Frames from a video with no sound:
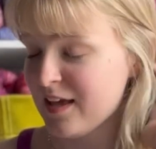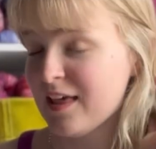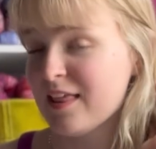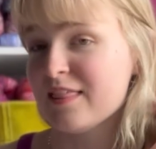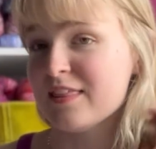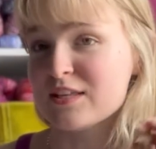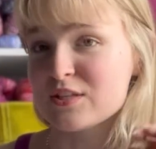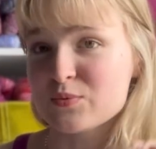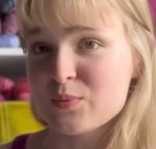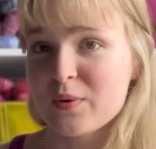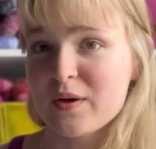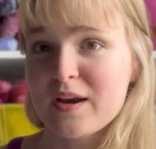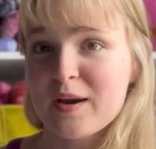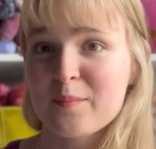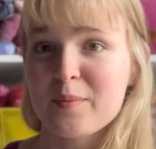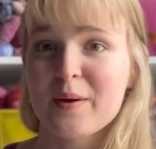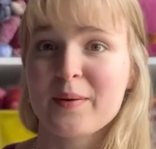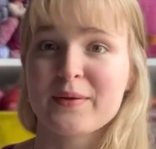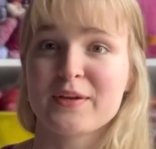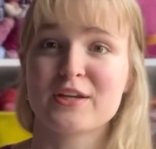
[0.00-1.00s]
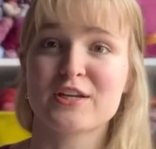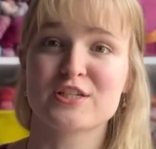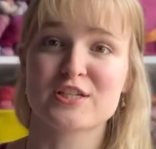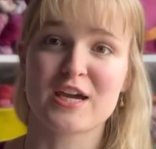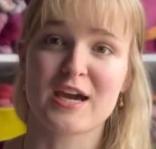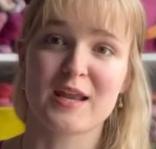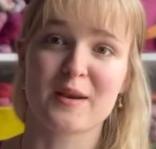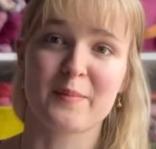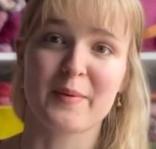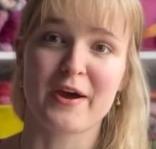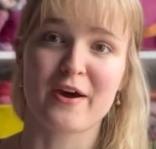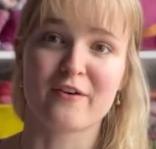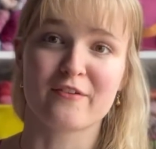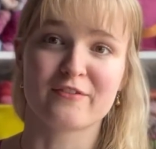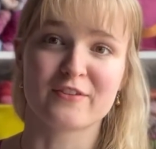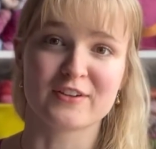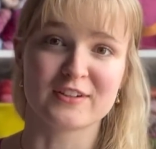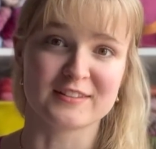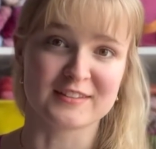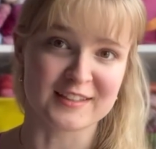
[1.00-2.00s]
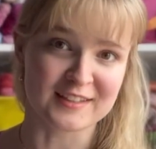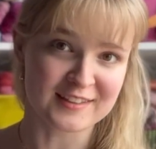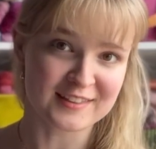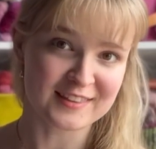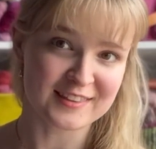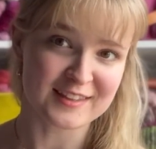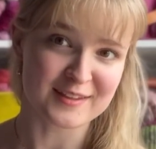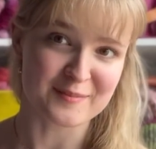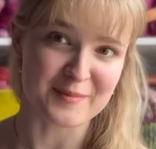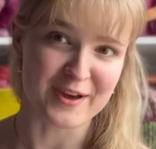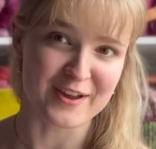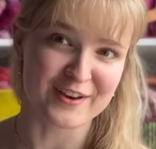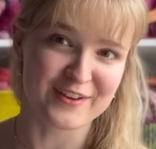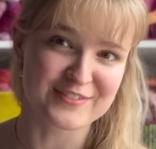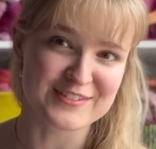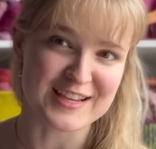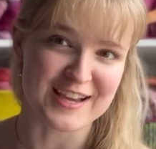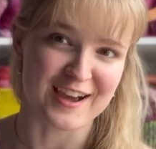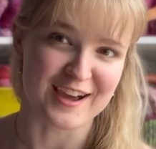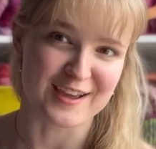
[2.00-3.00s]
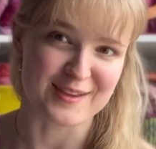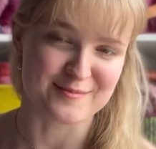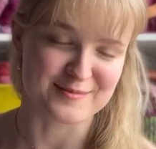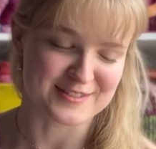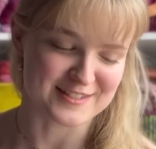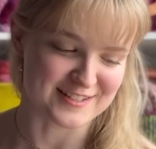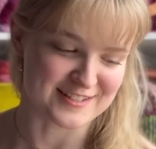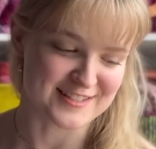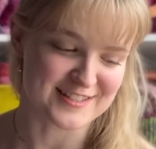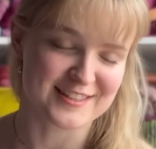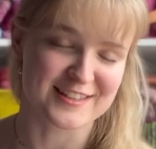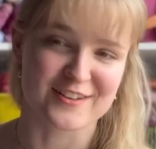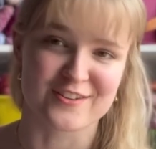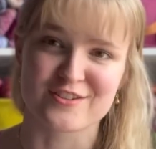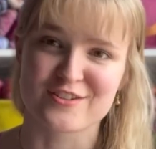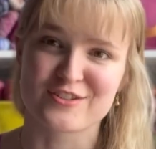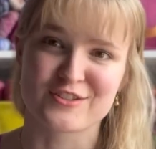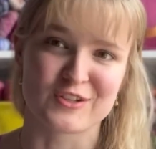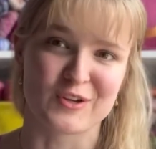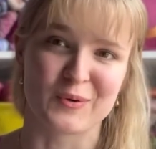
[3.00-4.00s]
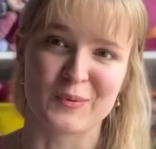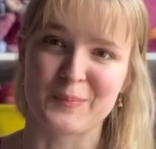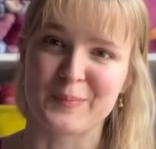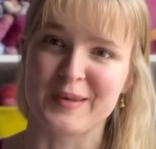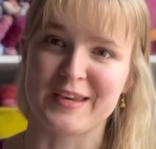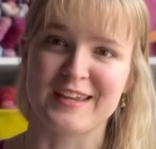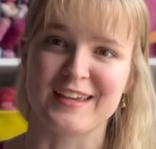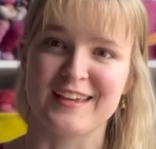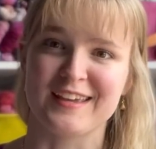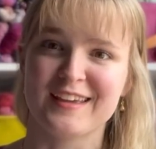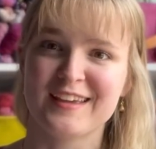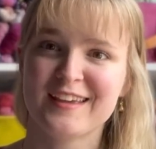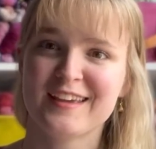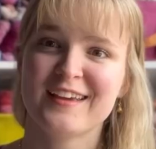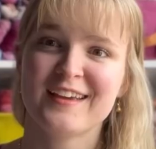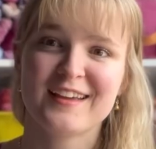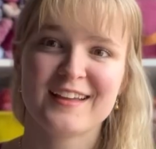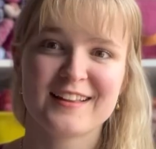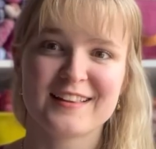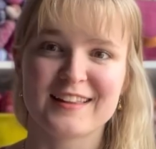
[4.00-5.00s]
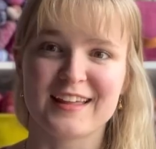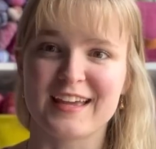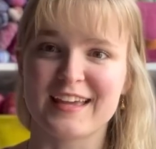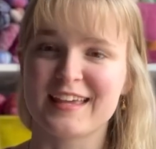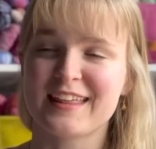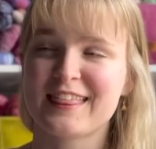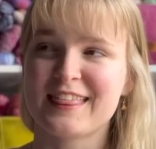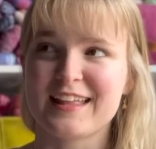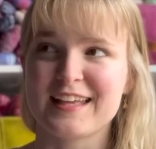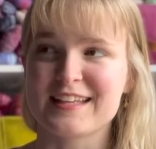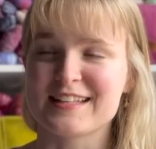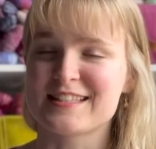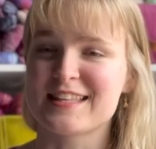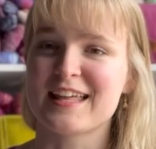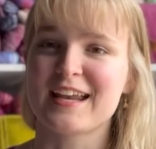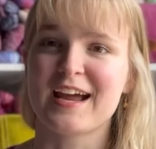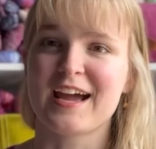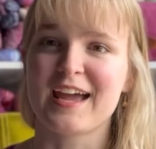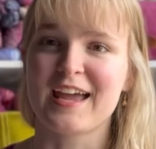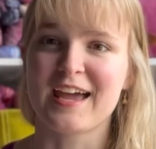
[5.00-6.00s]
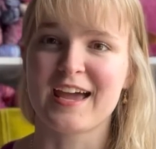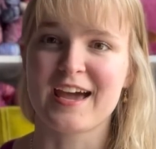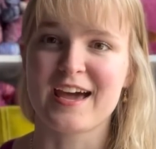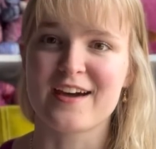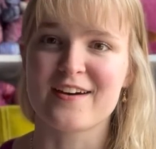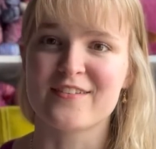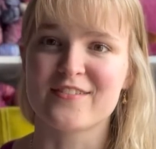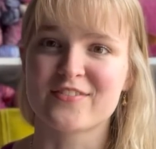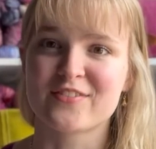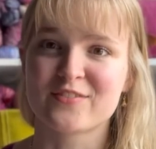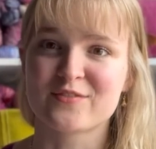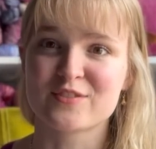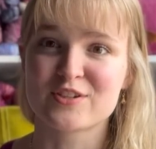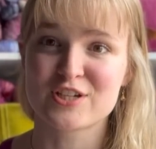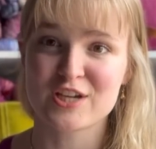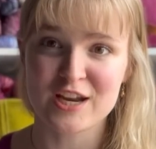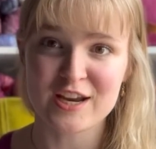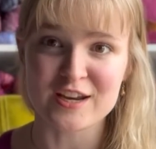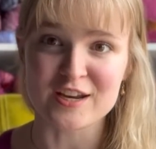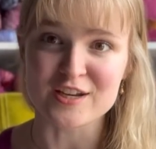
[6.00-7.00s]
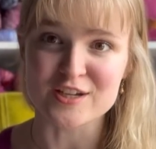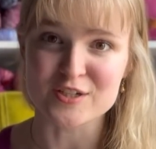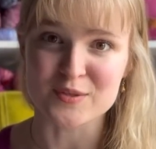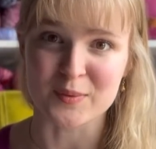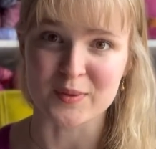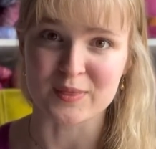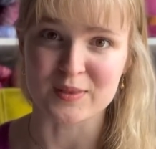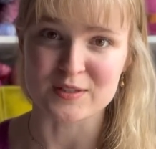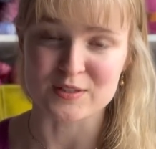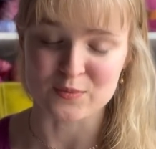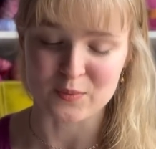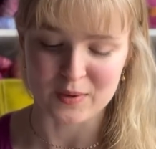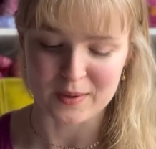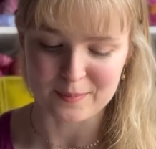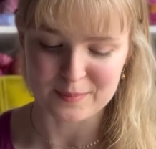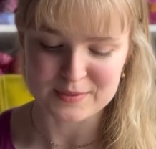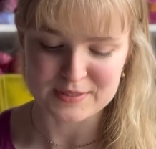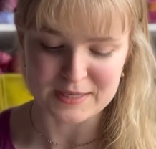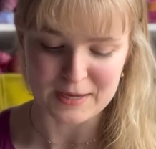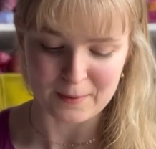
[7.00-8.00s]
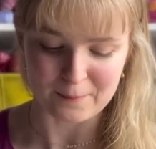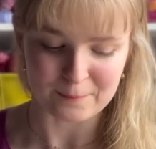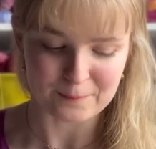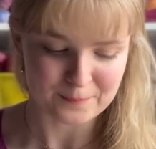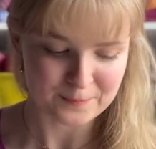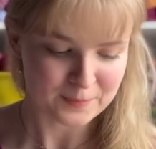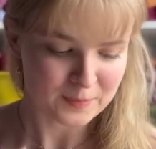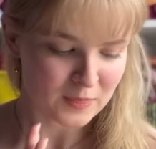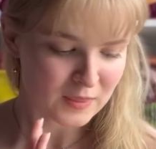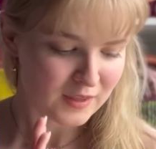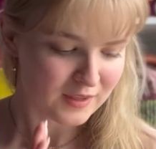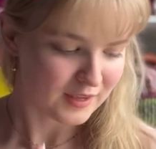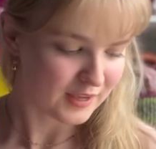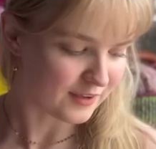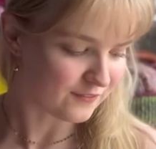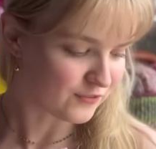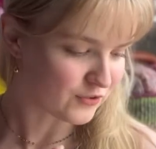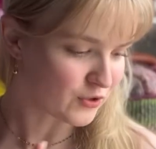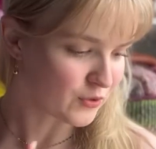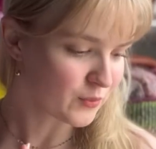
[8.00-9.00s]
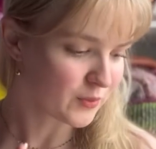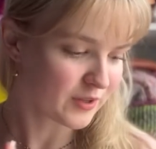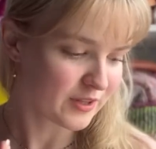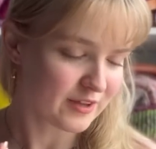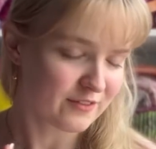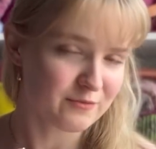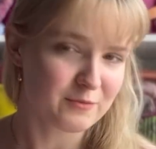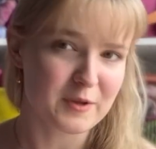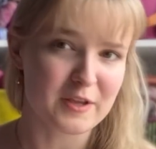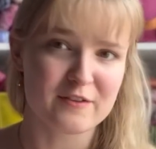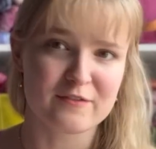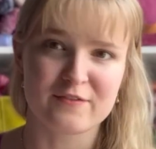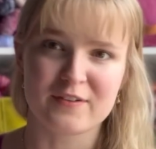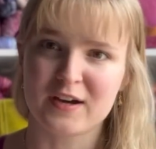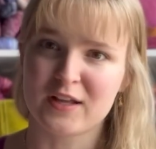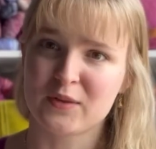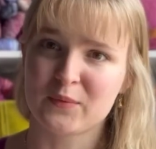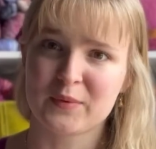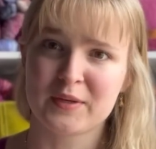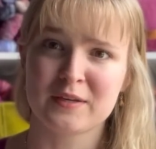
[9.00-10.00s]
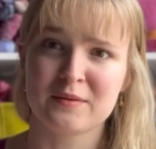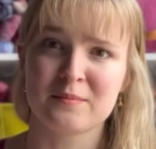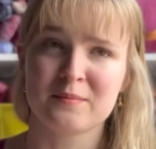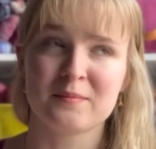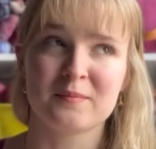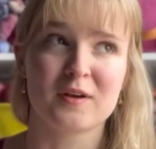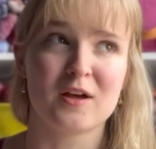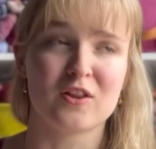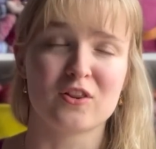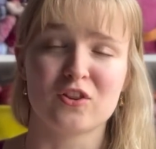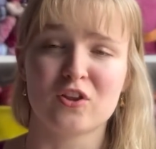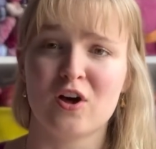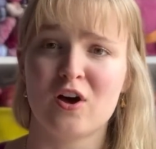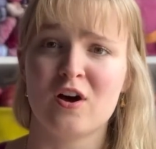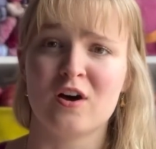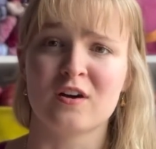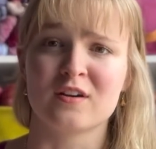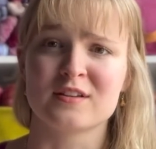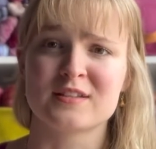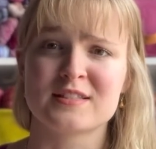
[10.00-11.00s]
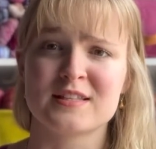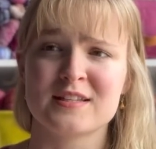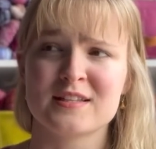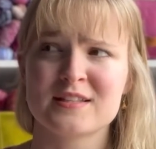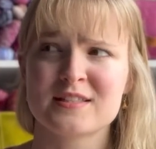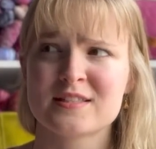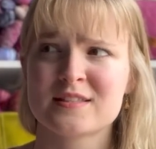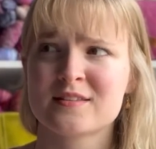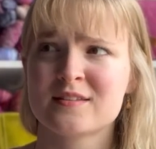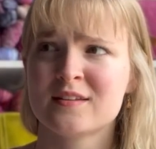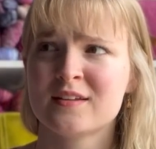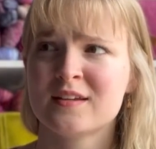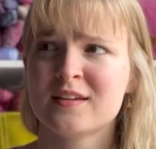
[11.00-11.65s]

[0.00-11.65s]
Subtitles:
this one I'm probably gonna chat about for a lengthy amount of time since there's so many like things that I have changed with this whip. So if you will have been following along since